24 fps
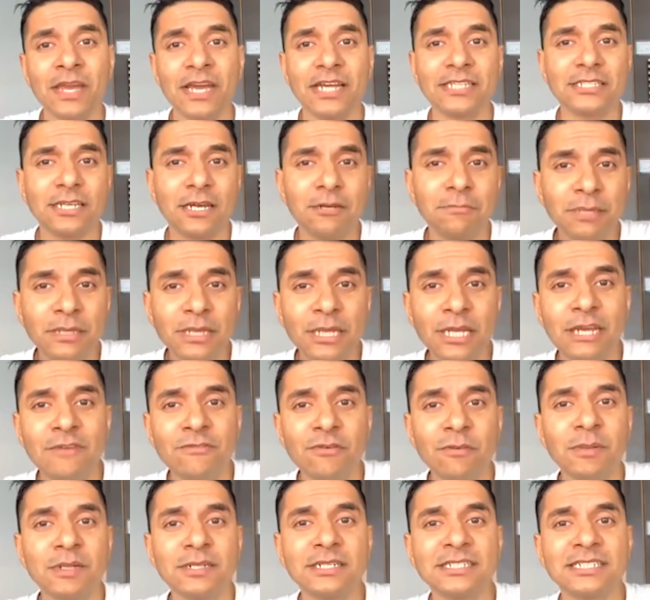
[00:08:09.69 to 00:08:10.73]
It's
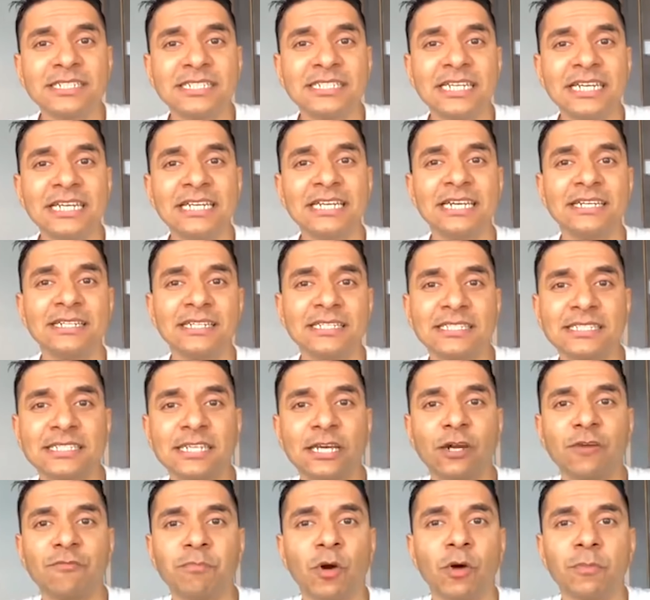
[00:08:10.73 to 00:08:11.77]
unbelievable to see that this
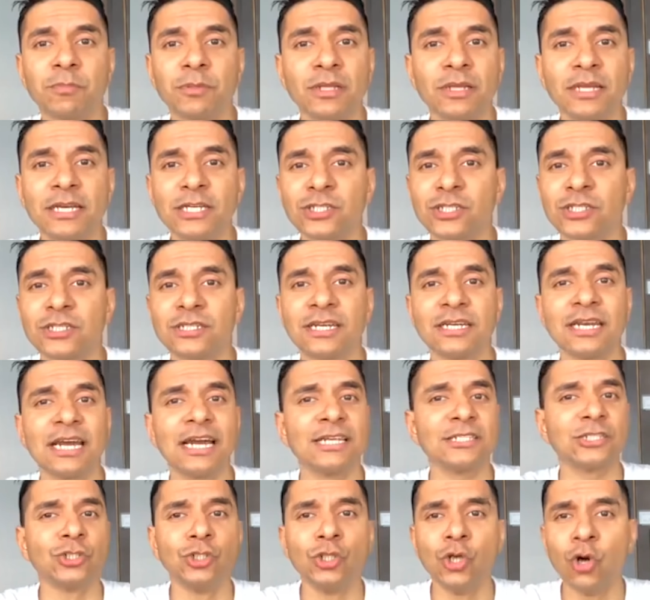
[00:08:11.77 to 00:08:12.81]
set of population that
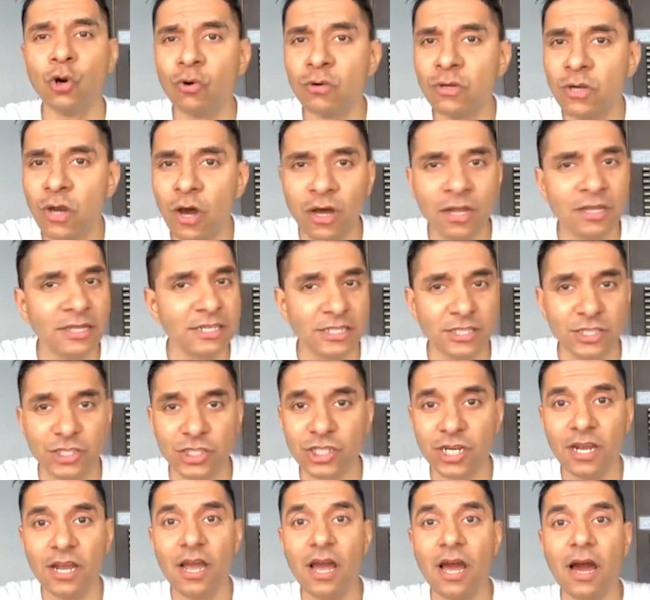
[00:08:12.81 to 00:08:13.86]
has no
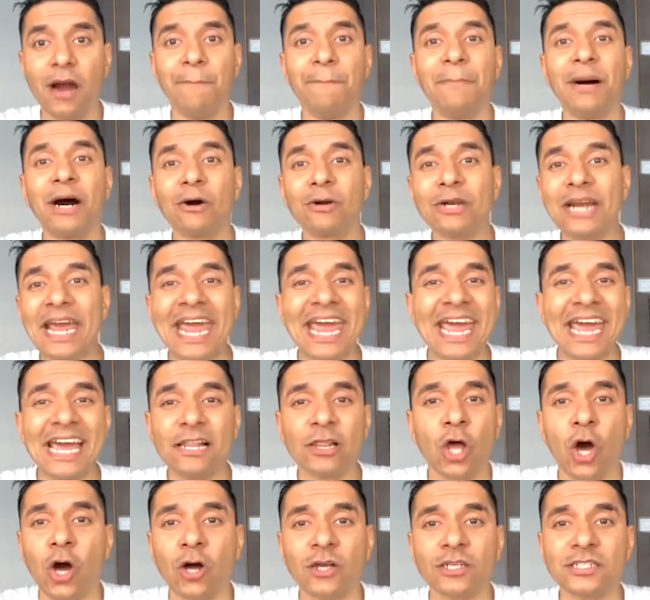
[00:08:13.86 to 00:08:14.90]
knowledge about hair
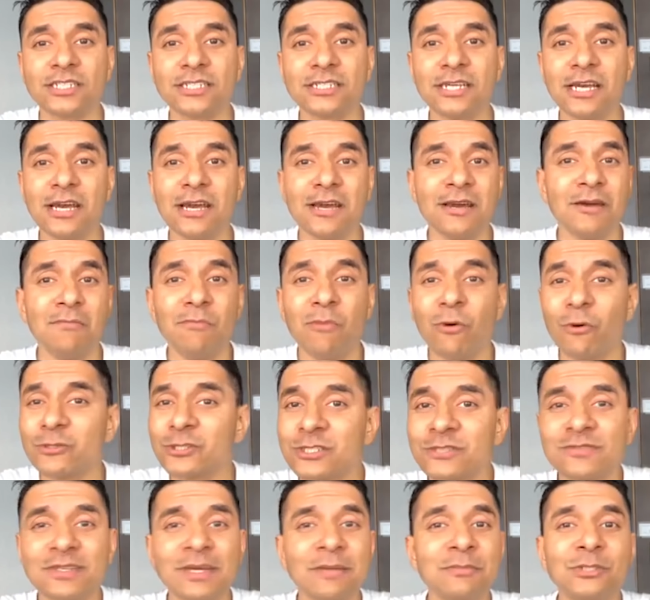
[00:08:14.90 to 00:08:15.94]
loss,
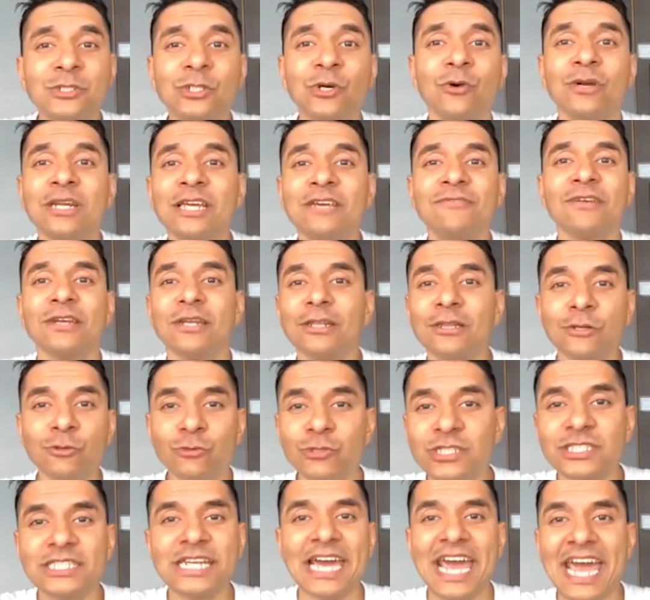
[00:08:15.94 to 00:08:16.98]
most of them don't even
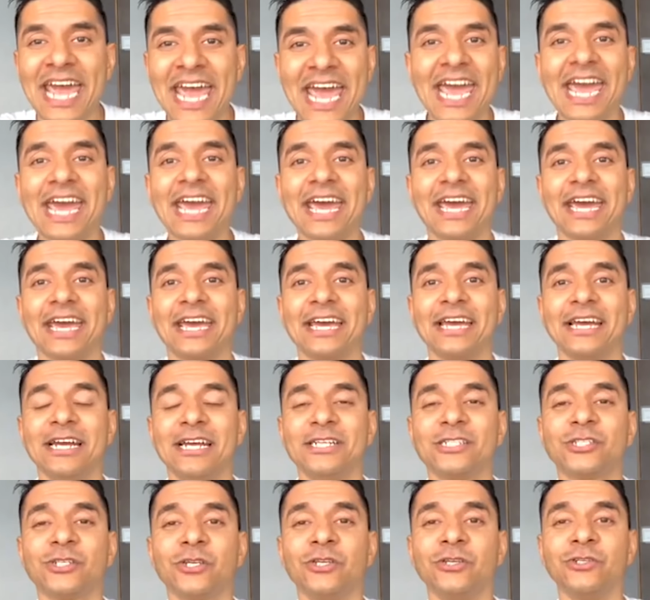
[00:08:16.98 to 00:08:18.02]
lose their hair.
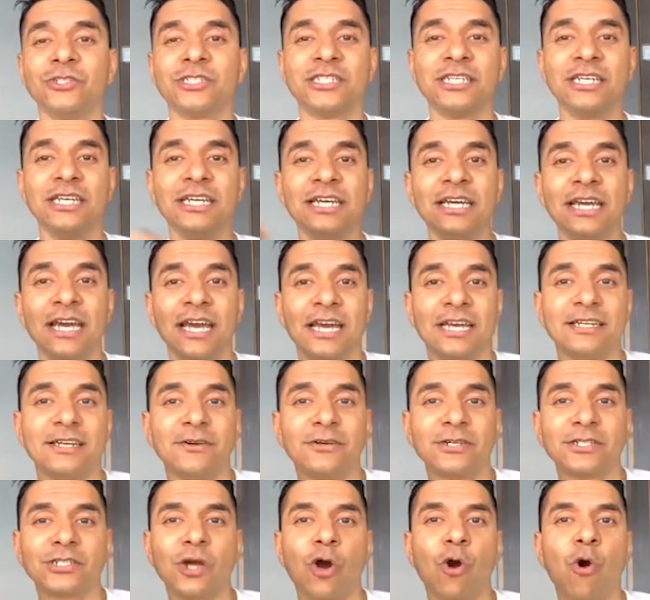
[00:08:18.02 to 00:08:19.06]
So you see,
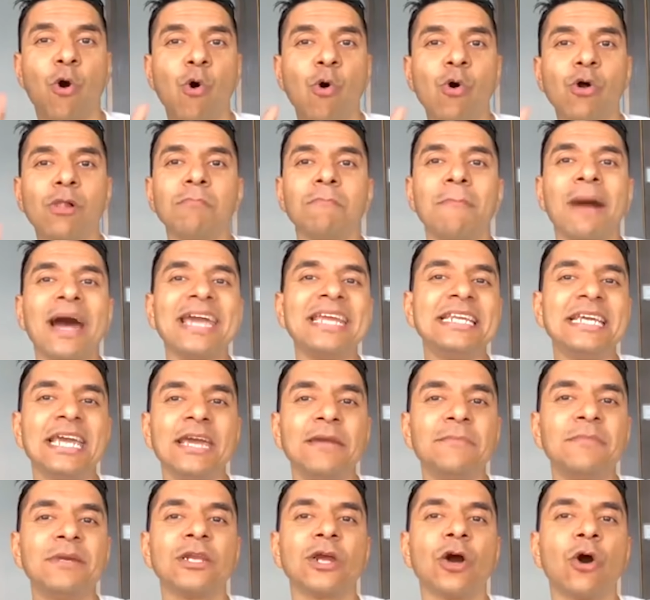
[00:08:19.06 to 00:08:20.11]
there is a whole mind
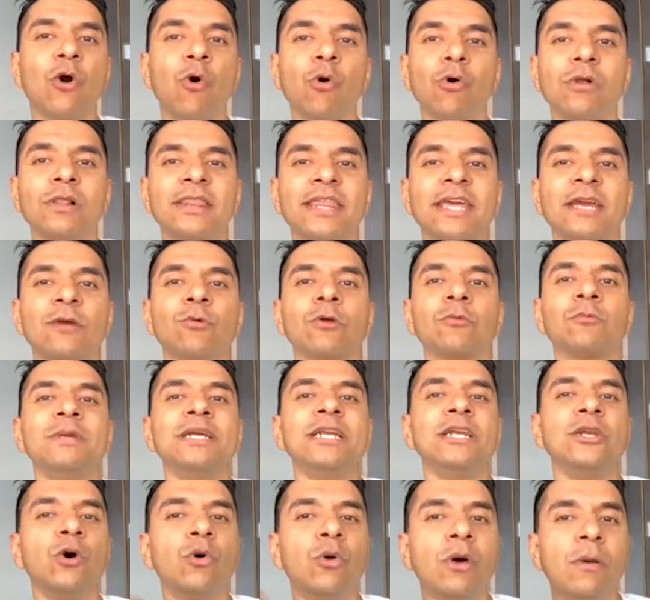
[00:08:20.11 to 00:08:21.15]
game in the whole thing. What
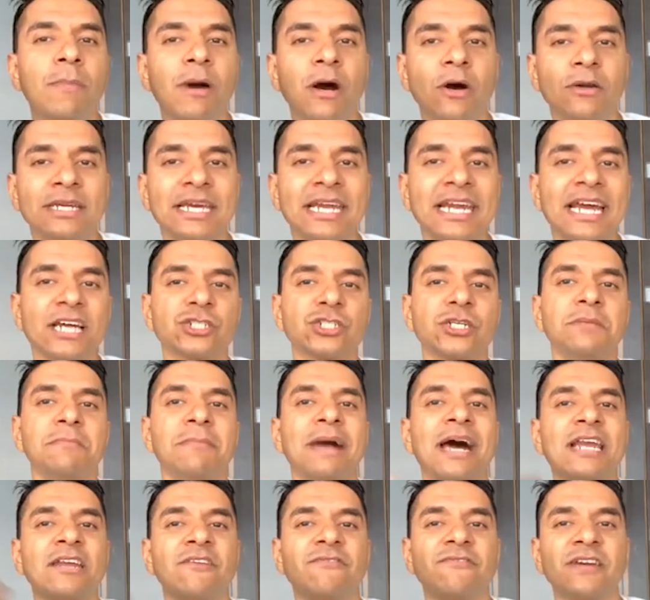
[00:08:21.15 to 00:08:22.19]
we know about can actually
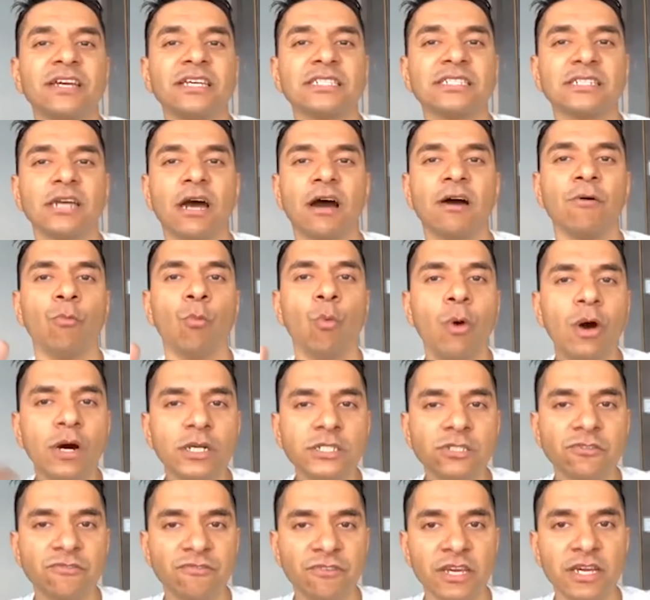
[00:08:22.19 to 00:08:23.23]
manifest, our
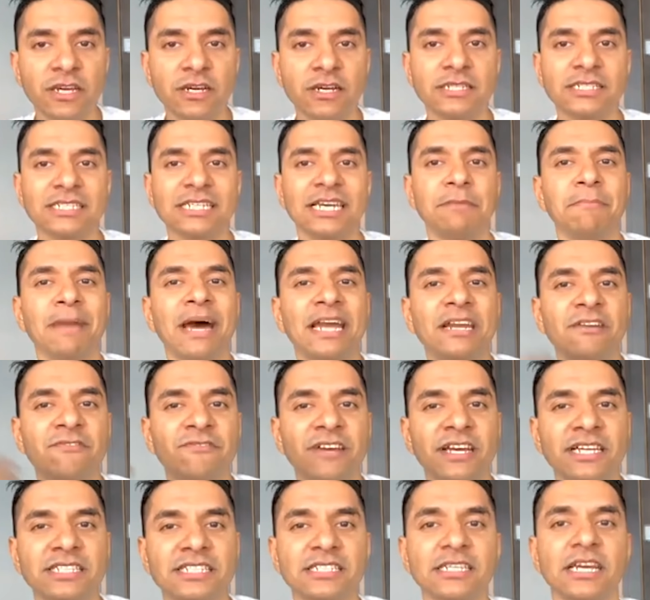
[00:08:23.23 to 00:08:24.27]
worst fears can
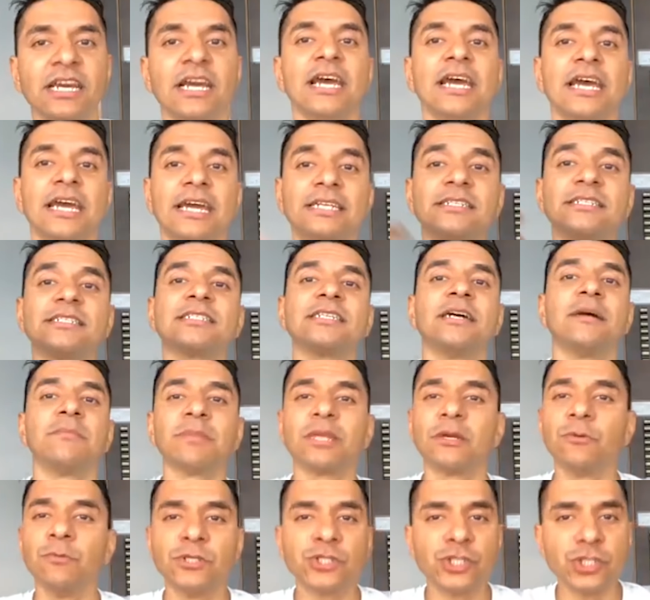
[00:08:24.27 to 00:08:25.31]
manifest into
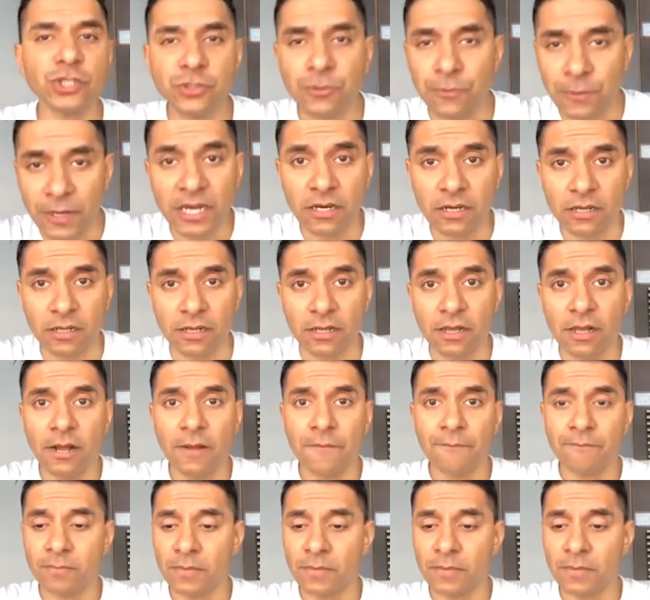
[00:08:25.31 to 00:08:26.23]
something which is real.